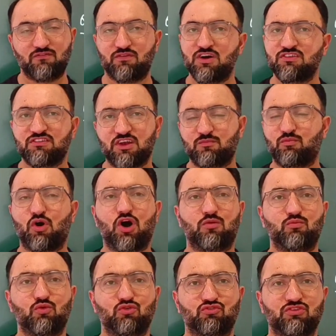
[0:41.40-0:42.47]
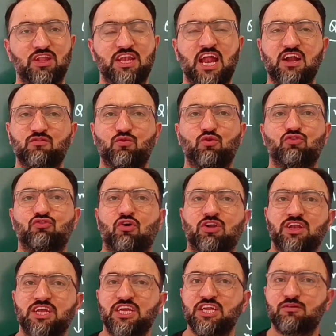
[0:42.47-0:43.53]
First and foremost, the net force
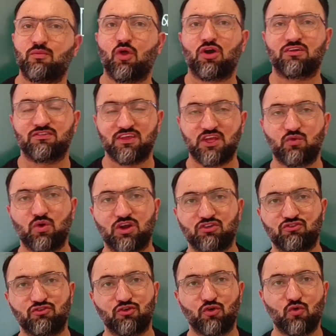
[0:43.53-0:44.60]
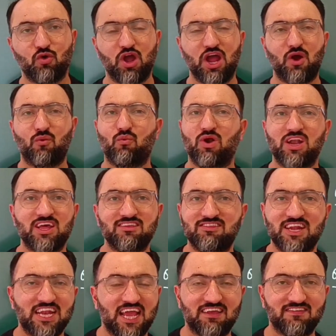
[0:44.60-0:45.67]
on each block is equal to 0. What
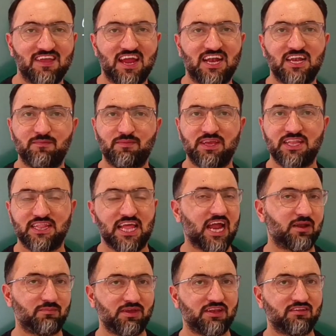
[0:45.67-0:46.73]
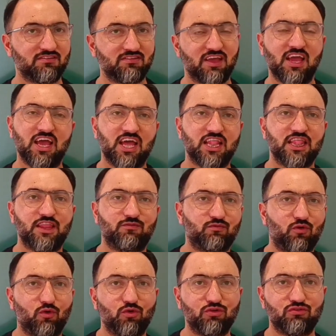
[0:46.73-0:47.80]
does that exactly mean? That means the
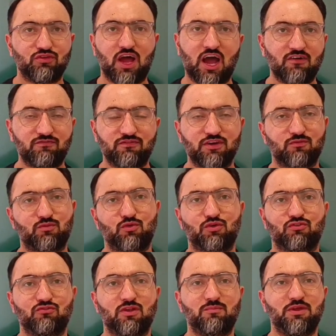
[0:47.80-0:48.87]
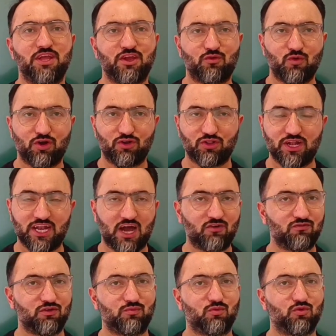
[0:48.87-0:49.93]
upward force will be equal to the
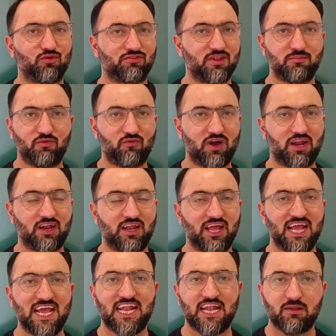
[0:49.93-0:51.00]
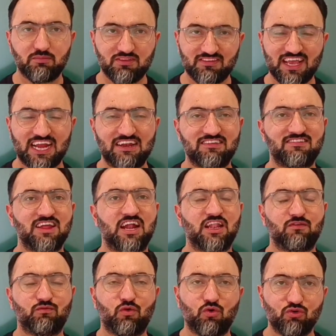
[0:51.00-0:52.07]
downward force, number one. Number second is
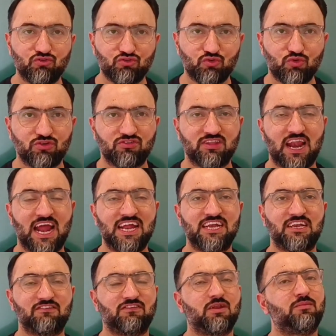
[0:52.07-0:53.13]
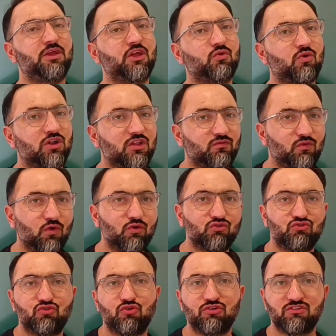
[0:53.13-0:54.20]
that the force towards right will be equal to the
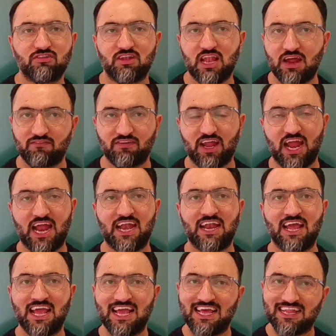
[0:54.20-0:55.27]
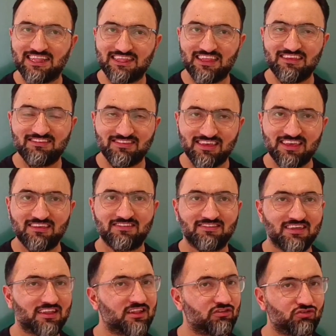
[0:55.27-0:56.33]
force towards left, and this is
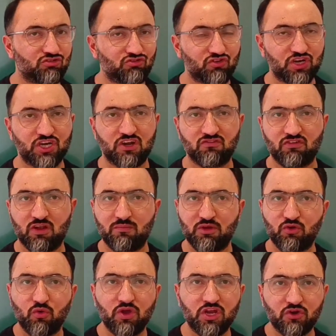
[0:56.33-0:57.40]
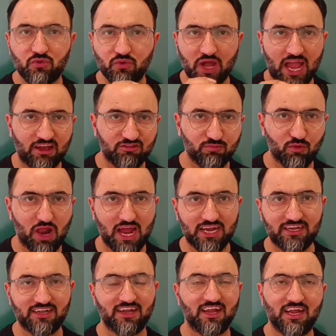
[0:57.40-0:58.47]
the situation we'll be going to
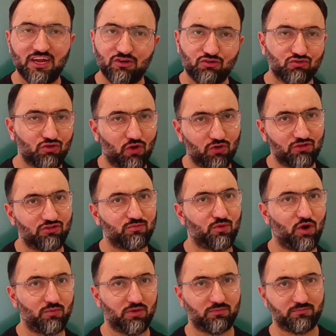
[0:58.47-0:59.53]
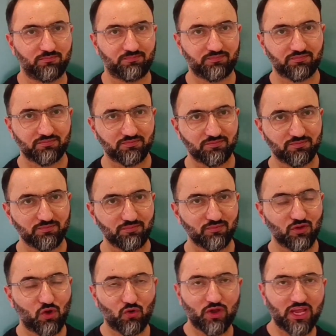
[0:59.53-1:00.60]
exploit to solve this problem.
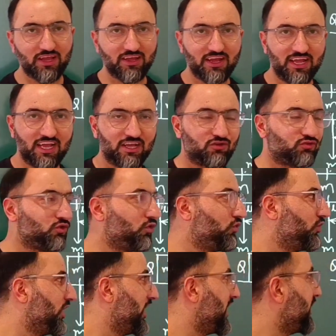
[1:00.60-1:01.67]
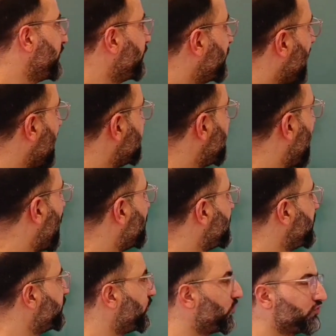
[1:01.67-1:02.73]
Okay, so you tell me how
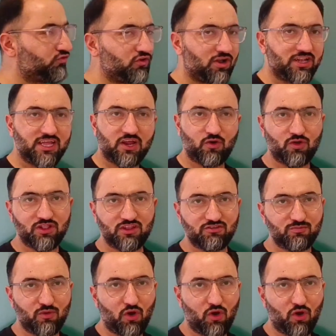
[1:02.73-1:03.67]
many forces are there on this